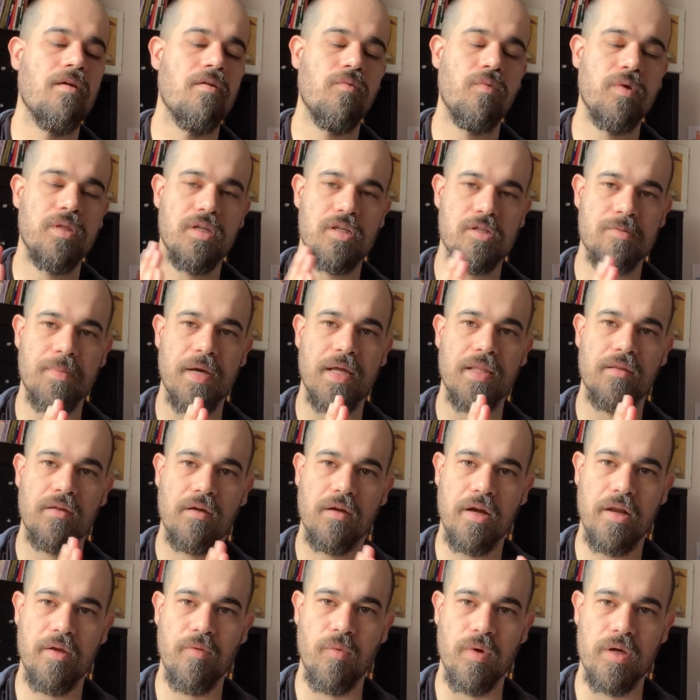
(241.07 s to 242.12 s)
with respect to
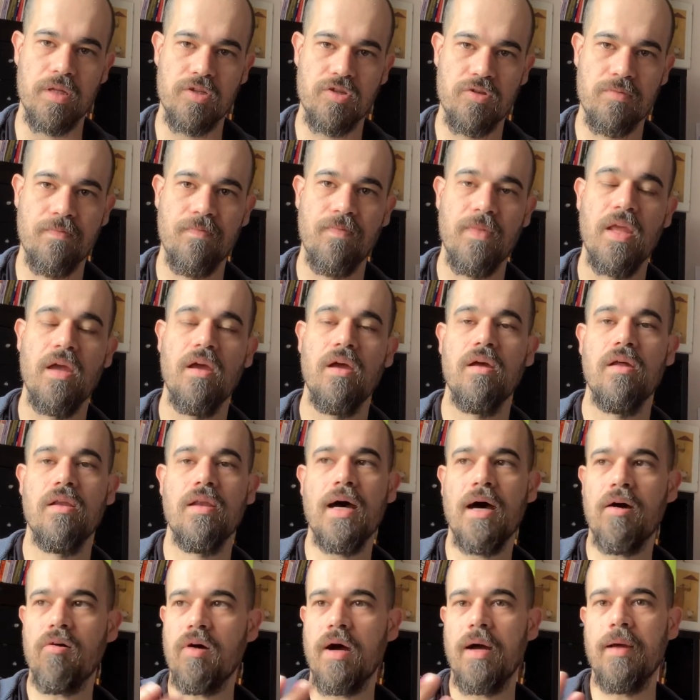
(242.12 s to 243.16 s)
Greenwich.
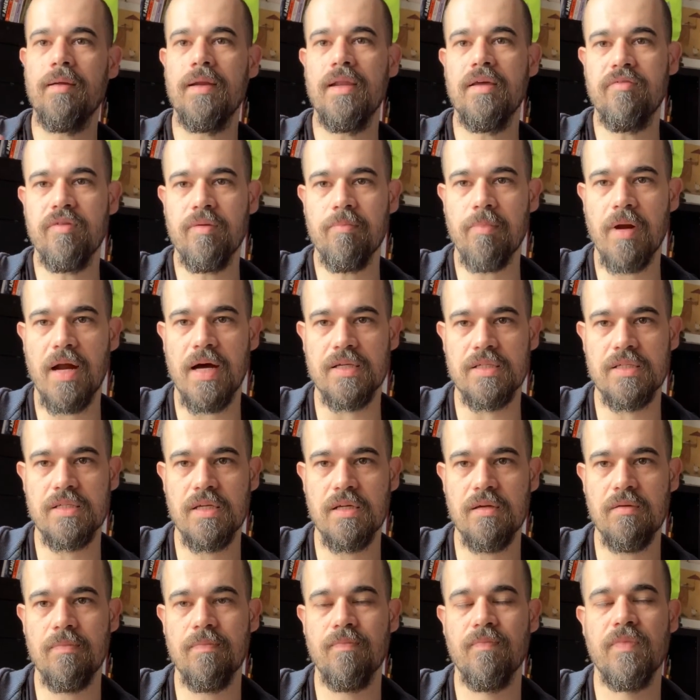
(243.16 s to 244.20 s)
Now I live in
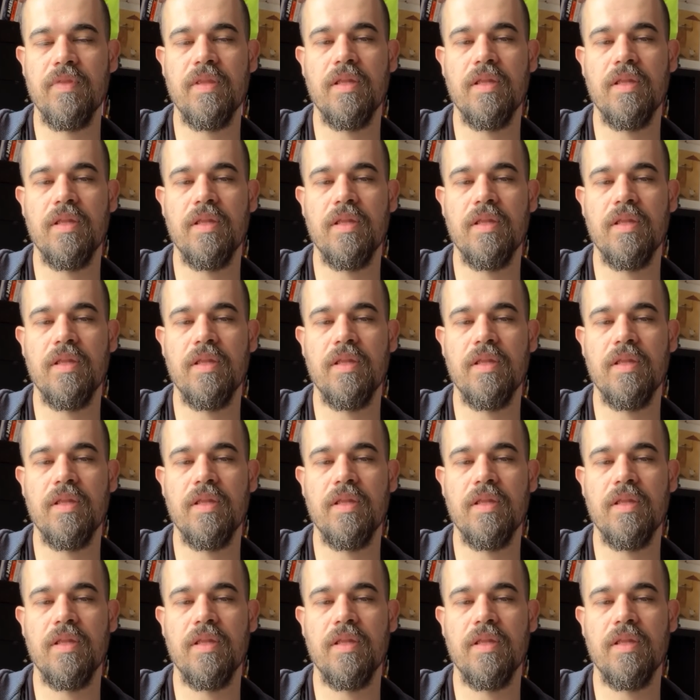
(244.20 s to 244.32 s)
Brussels,